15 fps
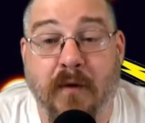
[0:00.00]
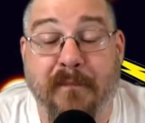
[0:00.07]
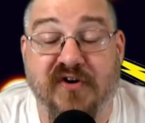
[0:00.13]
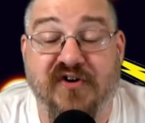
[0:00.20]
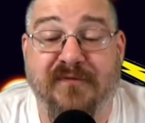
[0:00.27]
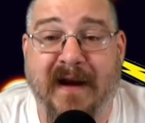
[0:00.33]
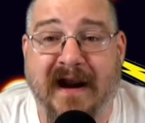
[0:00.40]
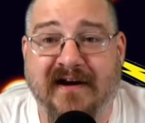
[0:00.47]

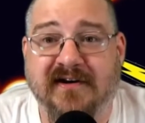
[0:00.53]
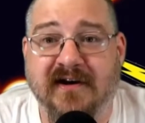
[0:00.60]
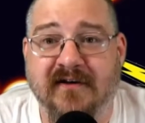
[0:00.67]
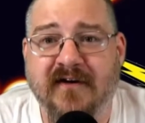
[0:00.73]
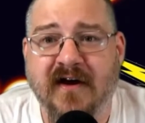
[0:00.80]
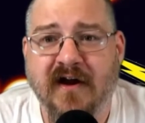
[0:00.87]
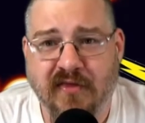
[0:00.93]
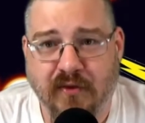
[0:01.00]

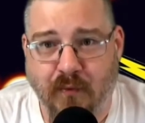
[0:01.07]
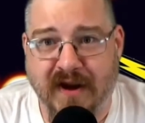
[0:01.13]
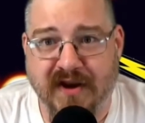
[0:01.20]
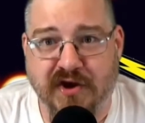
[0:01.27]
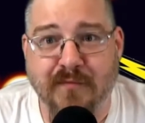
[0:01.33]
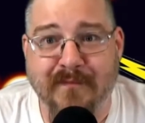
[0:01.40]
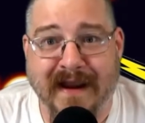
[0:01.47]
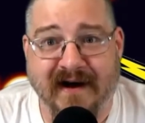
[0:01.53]
perspective the way
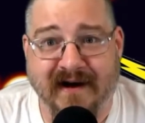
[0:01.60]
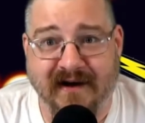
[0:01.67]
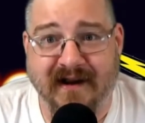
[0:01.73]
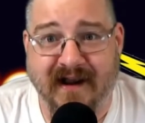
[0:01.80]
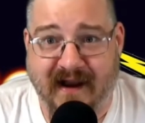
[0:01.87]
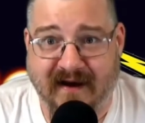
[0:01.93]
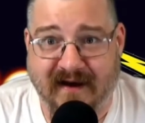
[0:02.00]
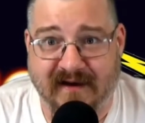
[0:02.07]
humanity
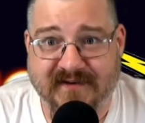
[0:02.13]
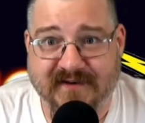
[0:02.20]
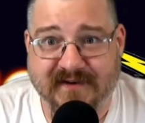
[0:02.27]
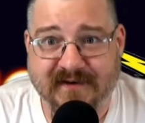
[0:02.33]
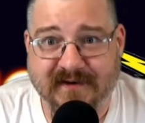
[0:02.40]
has.